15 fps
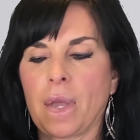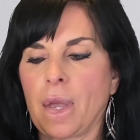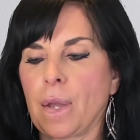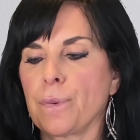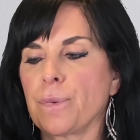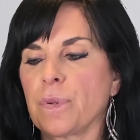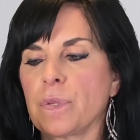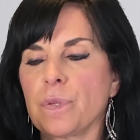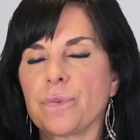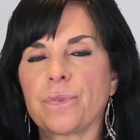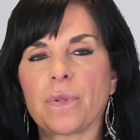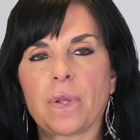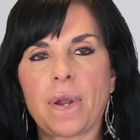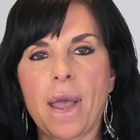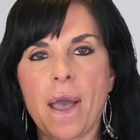and once you
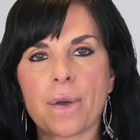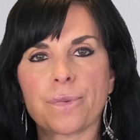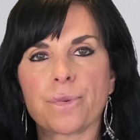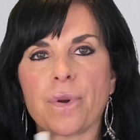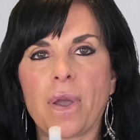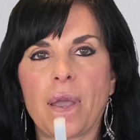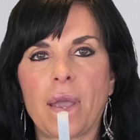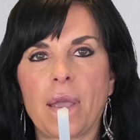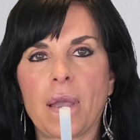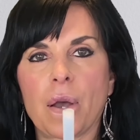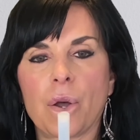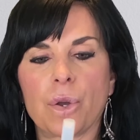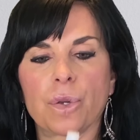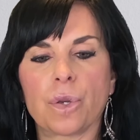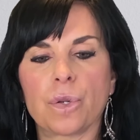fill it halfway,
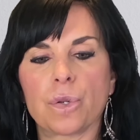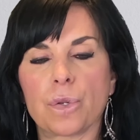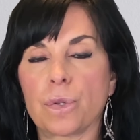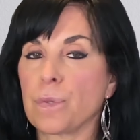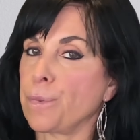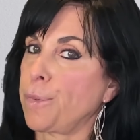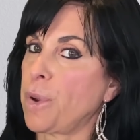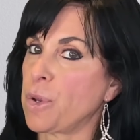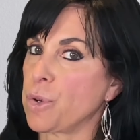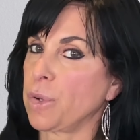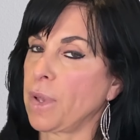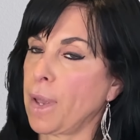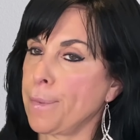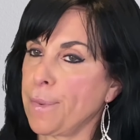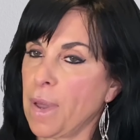all you do is spread your
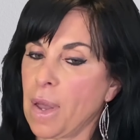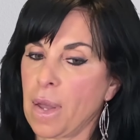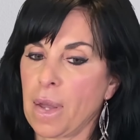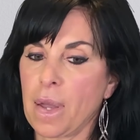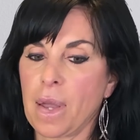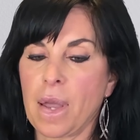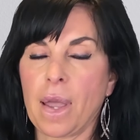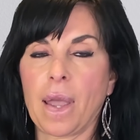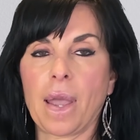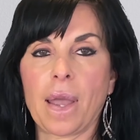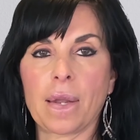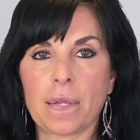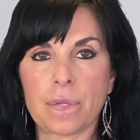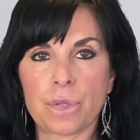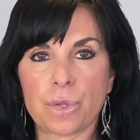labia
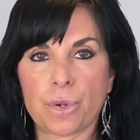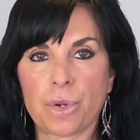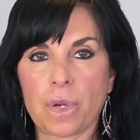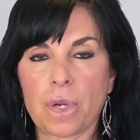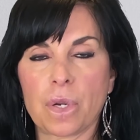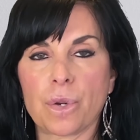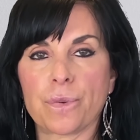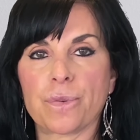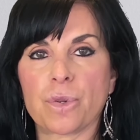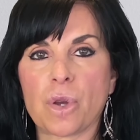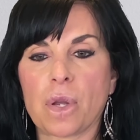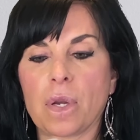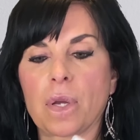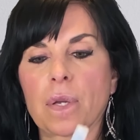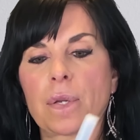and insert it in your
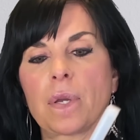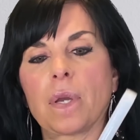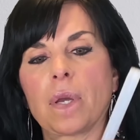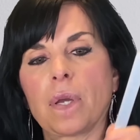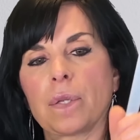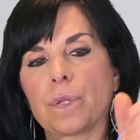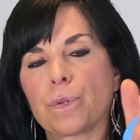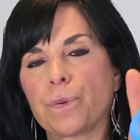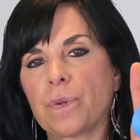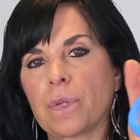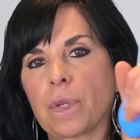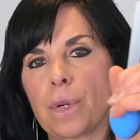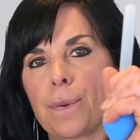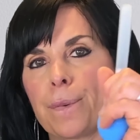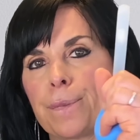vagina and squeeze
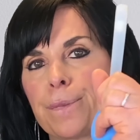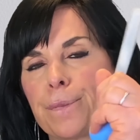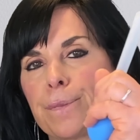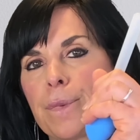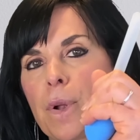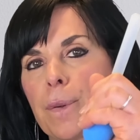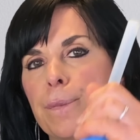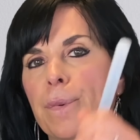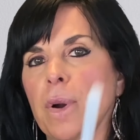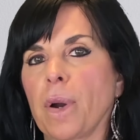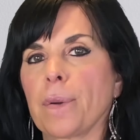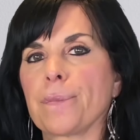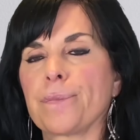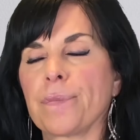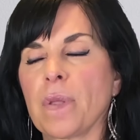a little bulb
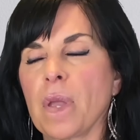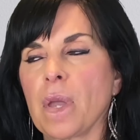part.